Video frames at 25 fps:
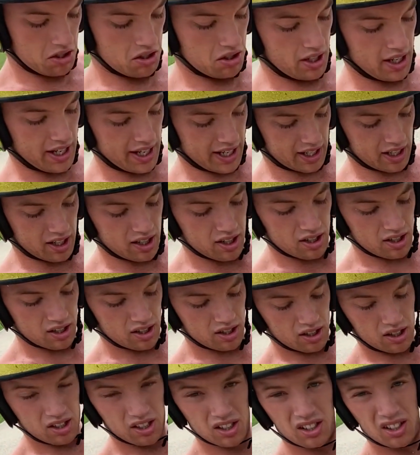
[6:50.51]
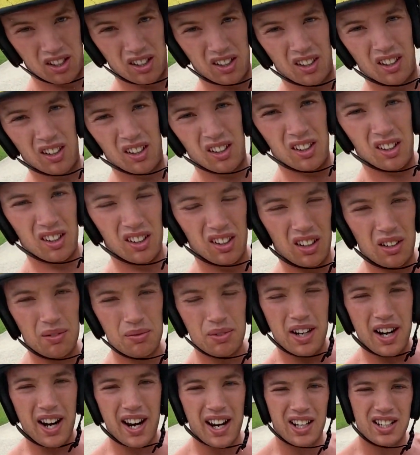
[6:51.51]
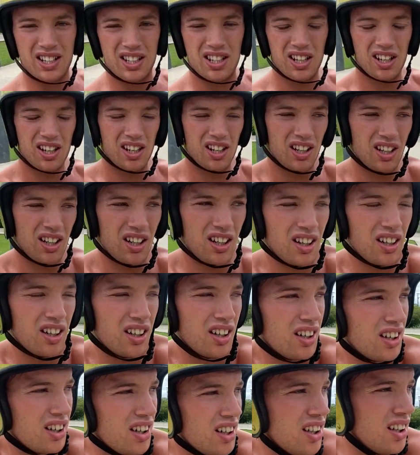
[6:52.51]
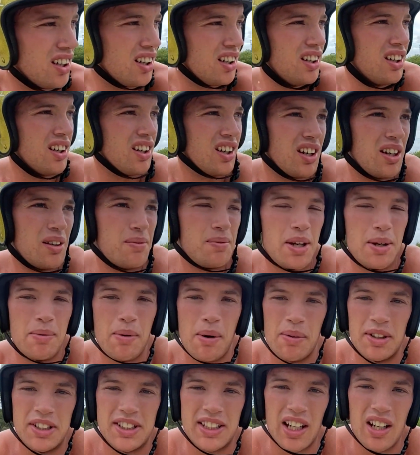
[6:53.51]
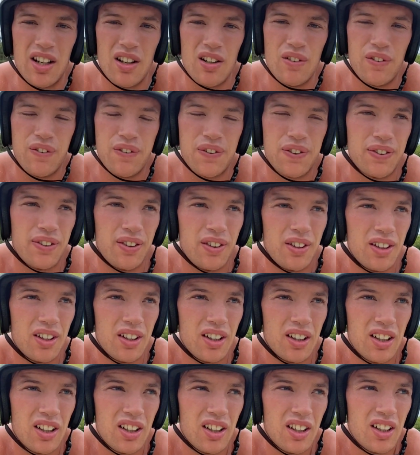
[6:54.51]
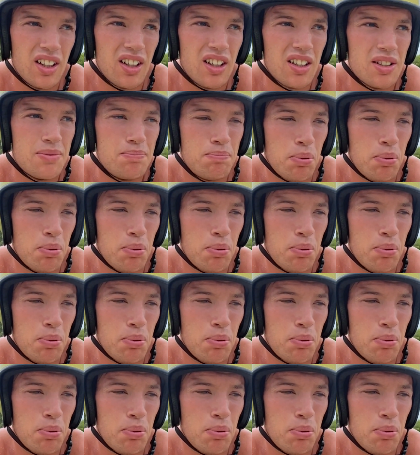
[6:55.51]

like, I'm wrecked. I'm here by myself. It's